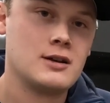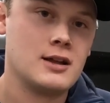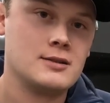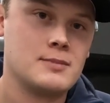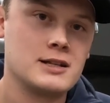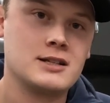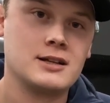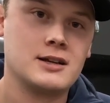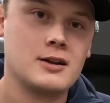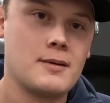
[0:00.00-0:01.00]
It
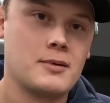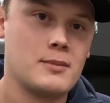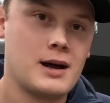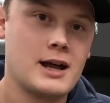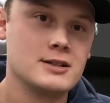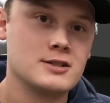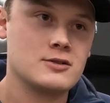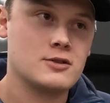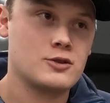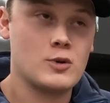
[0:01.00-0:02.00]
basically combines
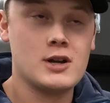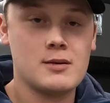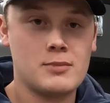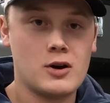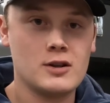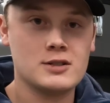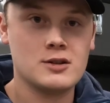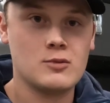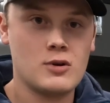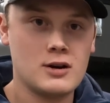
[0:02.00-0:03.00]
three components
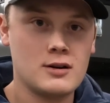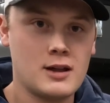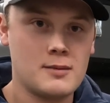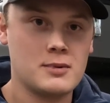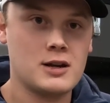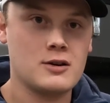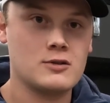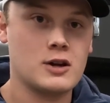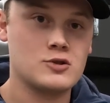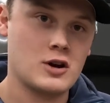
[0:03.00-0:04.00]
into one, that being
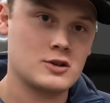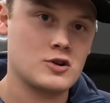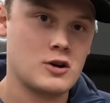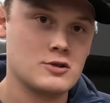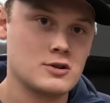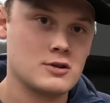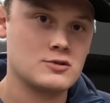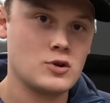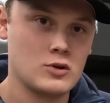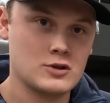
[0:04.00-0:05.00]
a truck charger,
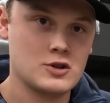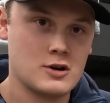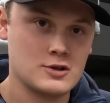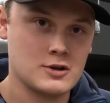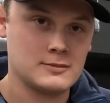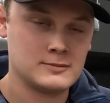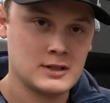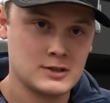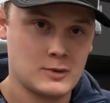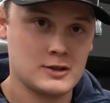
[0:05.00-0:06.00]
solar charger,
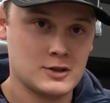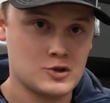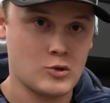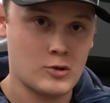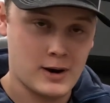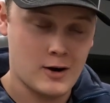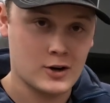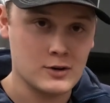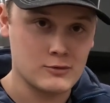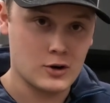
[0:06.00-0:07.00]
as well as a shore power
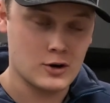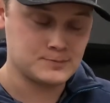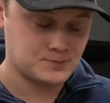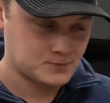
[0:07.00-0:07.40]
converter.